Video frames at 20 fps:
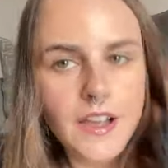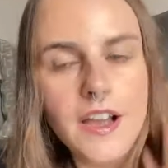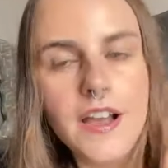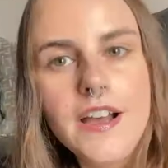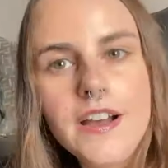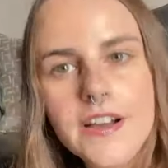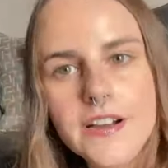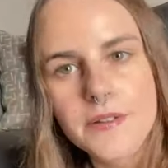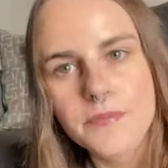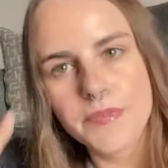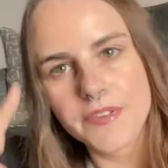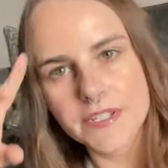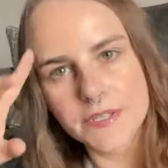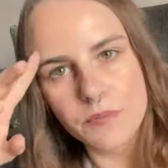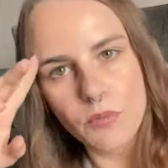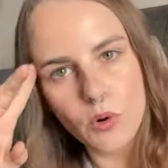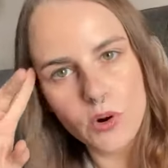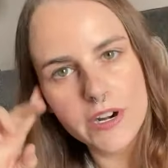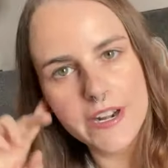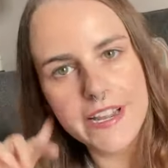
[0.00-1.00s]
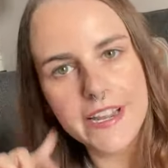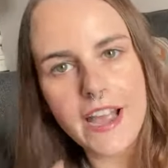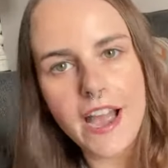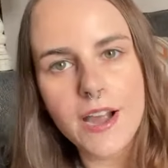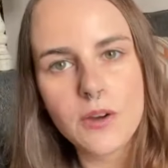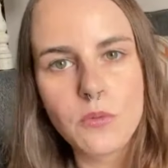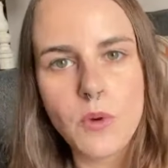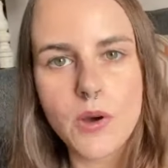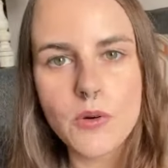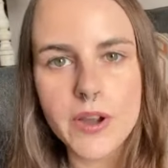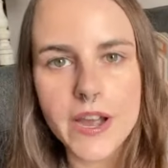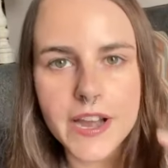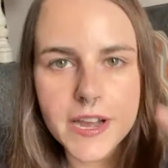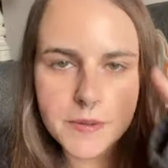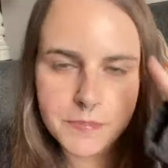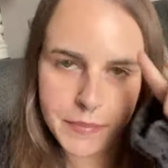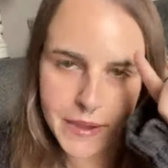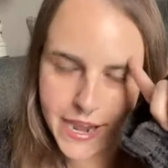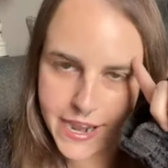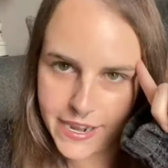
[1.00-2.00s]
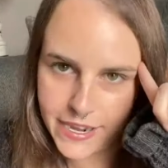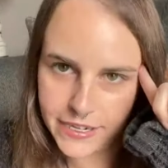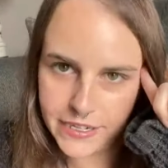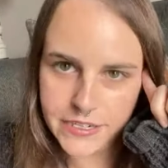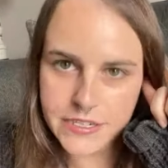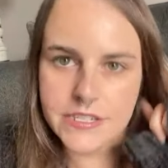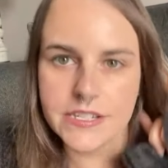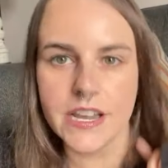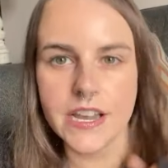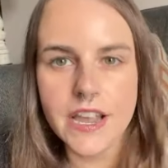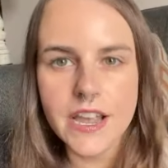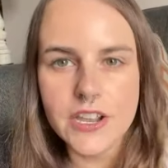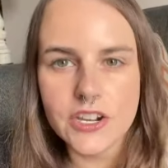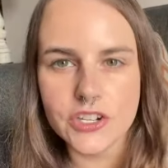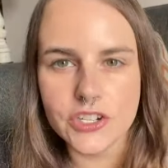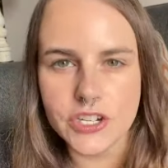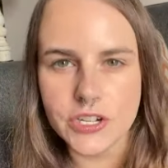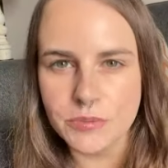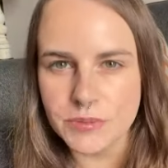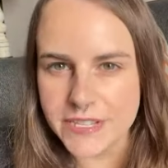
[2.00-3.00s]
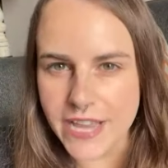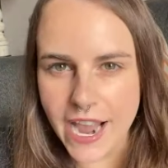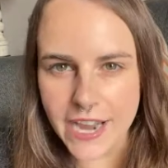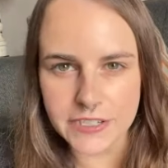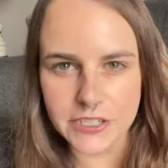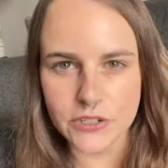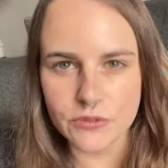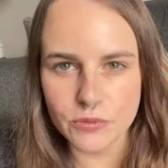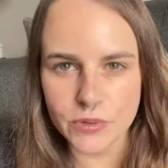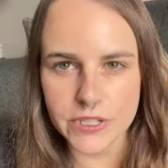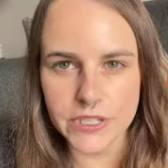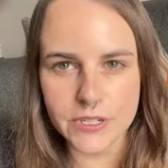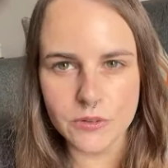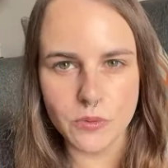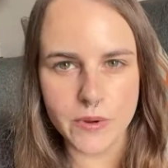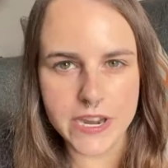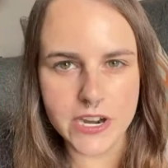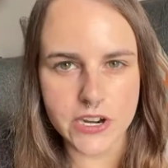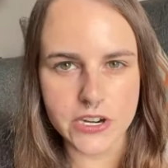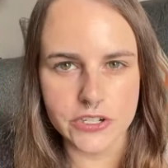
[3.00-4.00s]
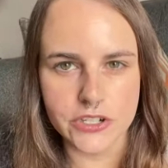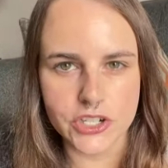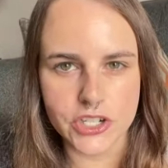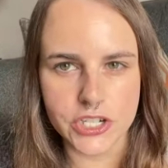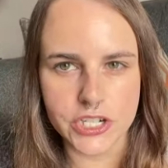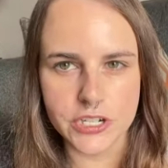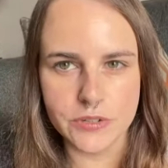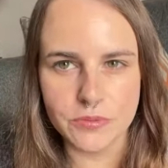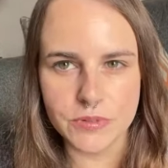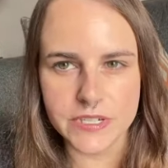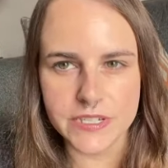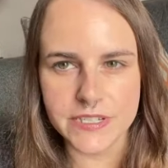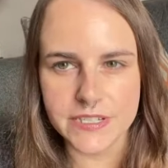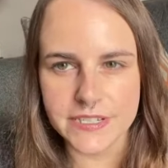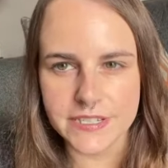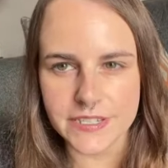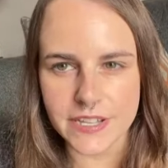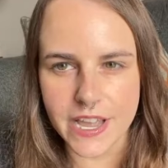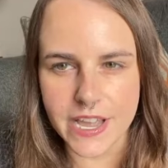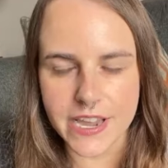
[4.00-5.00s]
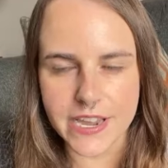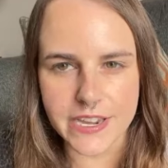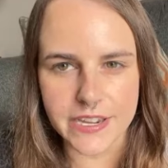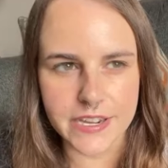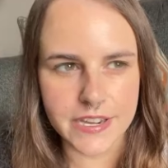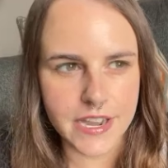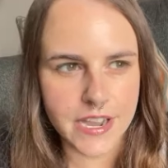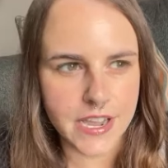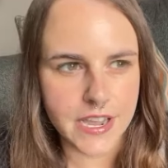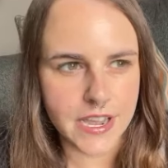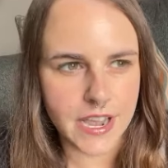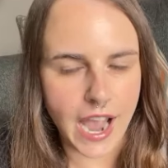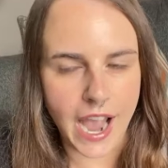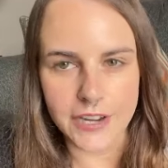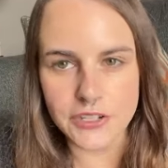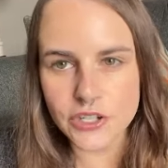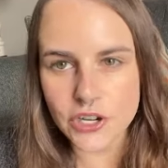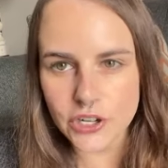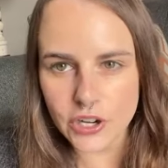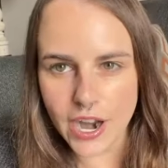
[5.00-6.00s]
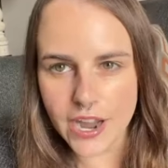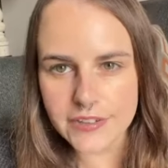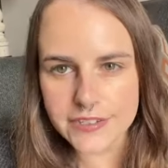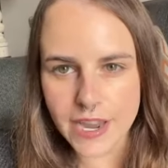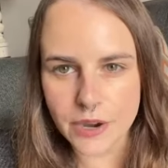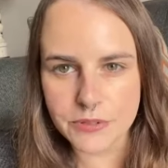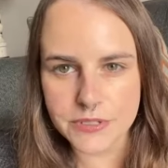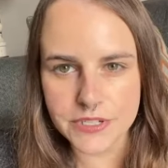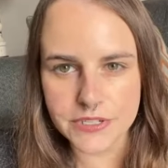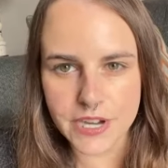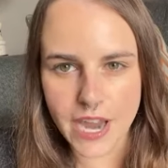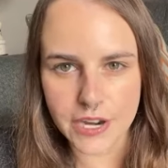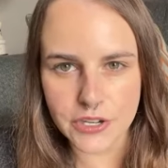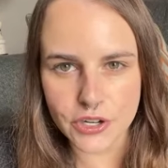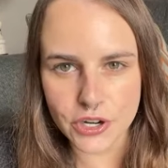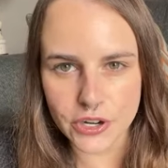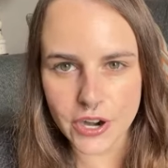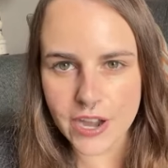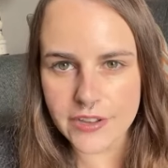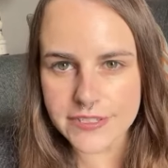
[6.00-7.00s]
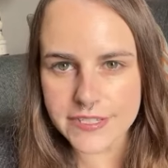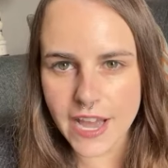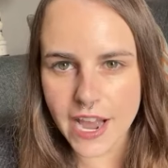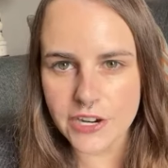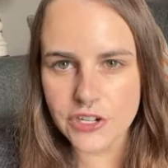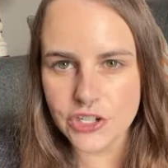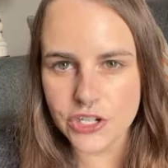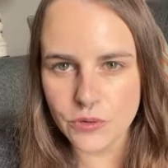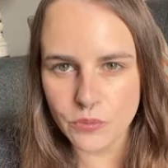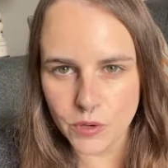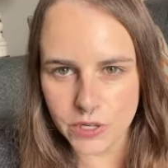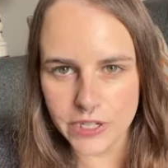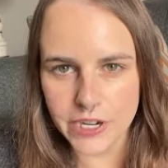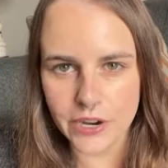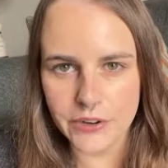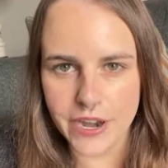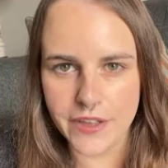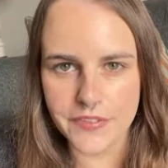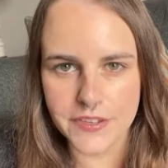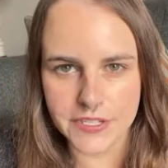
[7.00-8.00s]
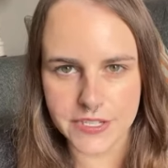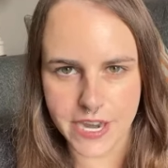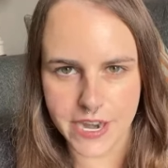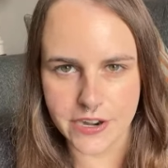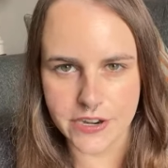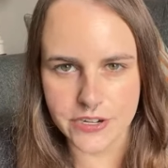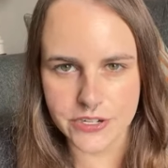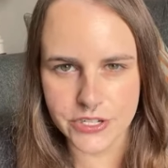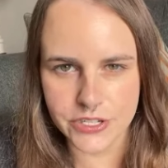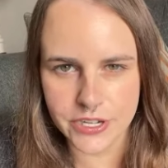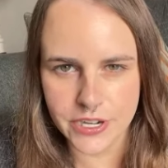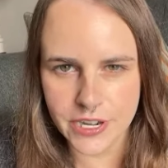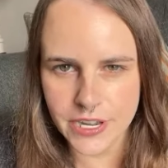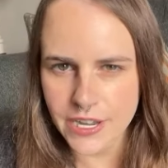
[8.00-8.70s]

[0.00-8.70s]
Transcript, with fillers: Um, this morning I woke up and she was acting really weird. She was like, I took her out. I was I took her outside. She wouldn't go down the stairs.